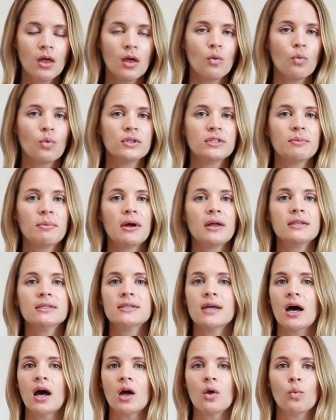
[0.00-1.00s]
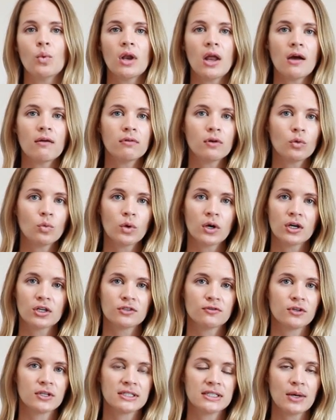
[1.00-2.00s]
It depends on whatever works
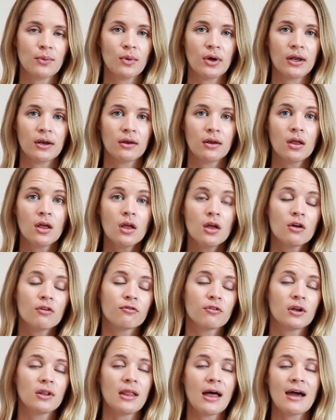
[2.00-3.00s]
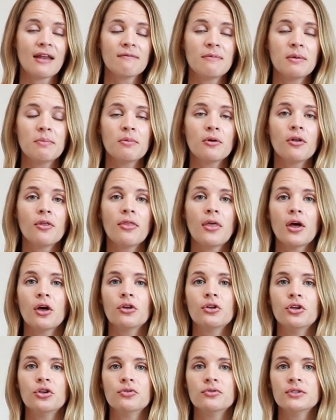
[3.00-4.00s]
for someone. For a lot of people,
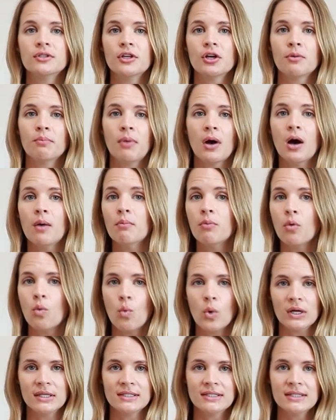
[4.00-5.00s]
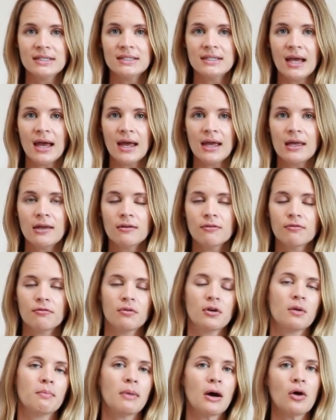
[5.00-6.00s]
they'll use their pump once a day
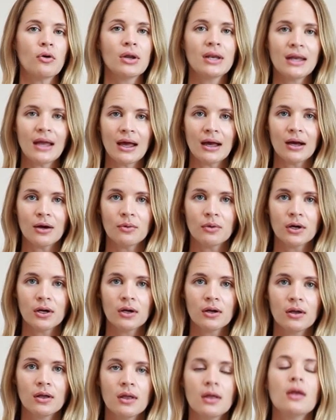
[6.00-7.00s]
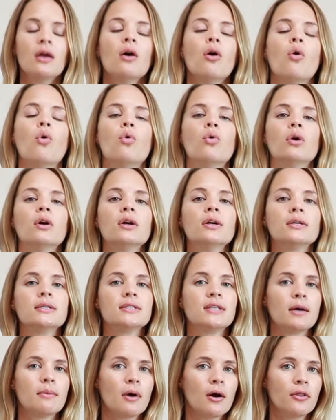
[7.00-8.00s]
for about an hour, or
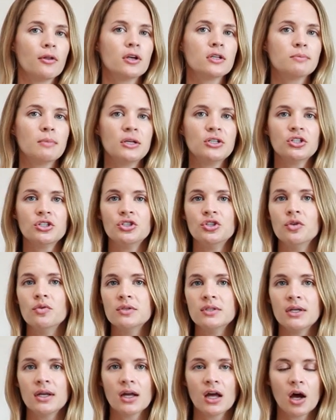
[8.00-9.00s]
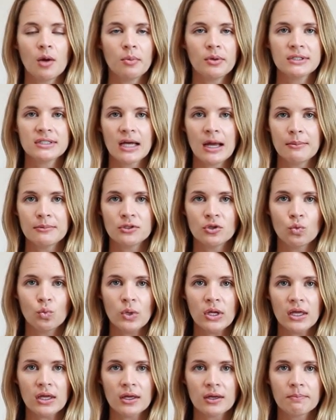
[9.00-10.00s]
some others may just use it a couple times a
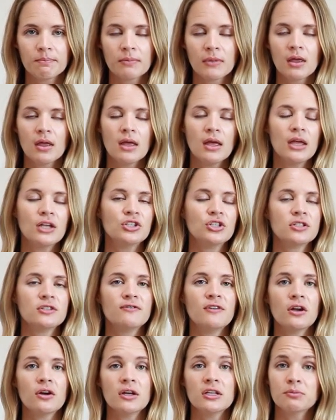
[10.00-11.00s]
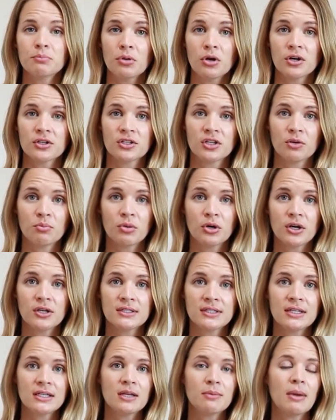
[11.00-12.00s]
week. It just varies person to
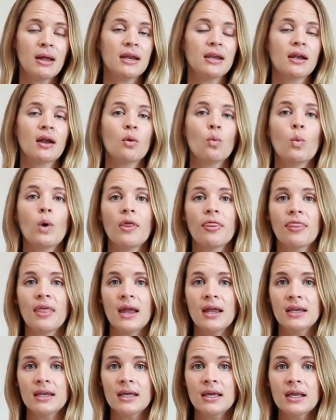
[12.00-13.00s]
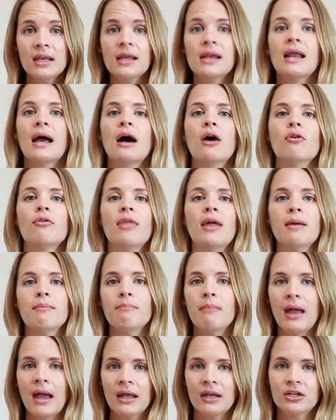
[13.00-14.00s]
person depending on what they need and how they
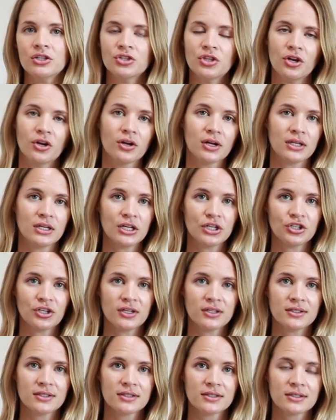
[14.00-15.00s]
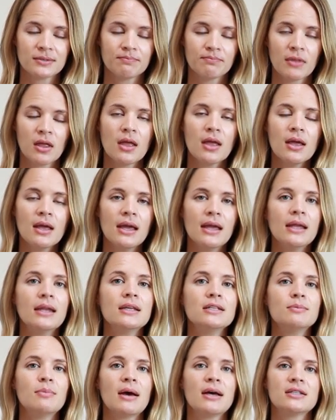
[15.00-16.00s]
manage their conditions. It
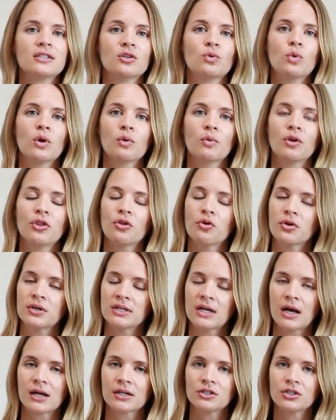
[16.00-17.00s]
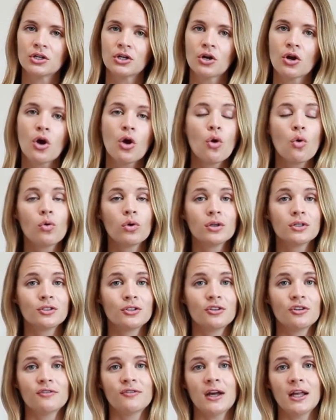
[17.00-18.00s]
is best to work with your doctor or a
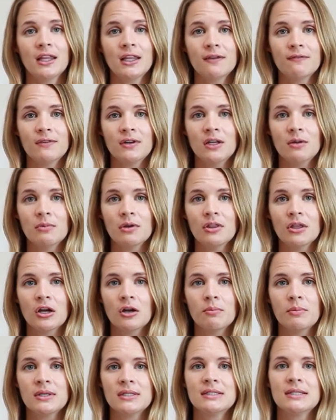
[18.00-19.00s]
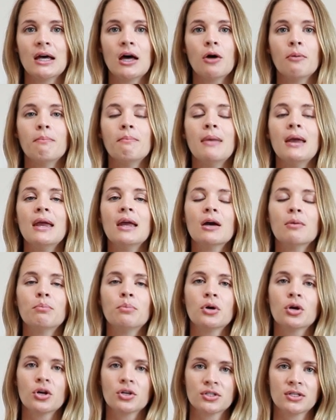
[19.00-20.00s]
certified lymphedema therapist to help make a
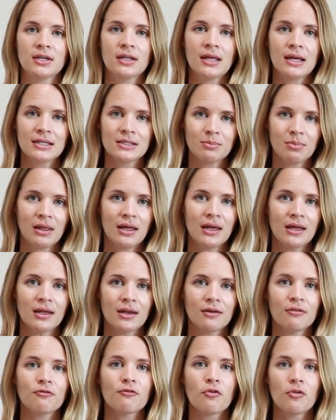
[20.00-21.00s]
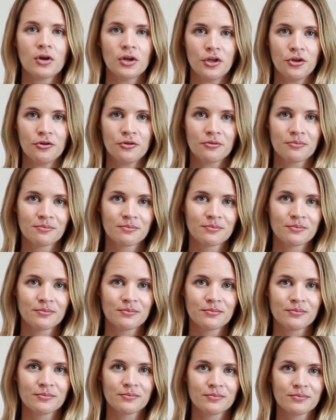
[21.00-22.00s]
personalized plan for you.
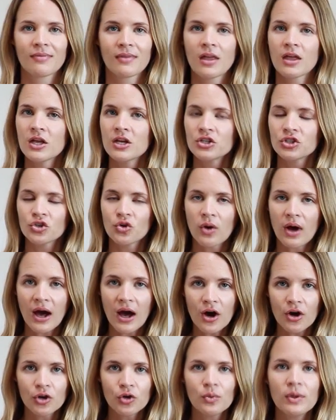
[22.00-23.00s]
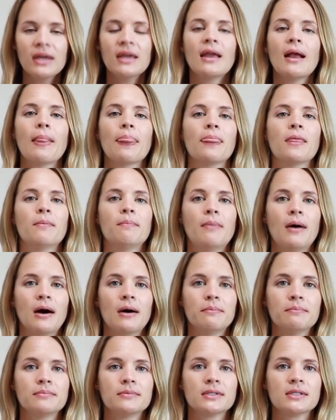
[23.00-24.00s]
So how do we get the
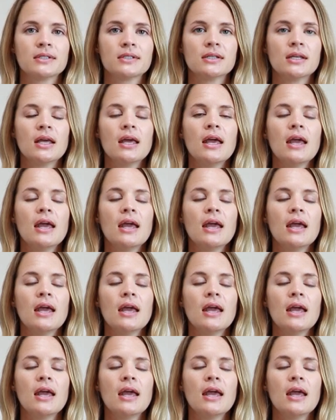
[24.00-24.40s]
pumps?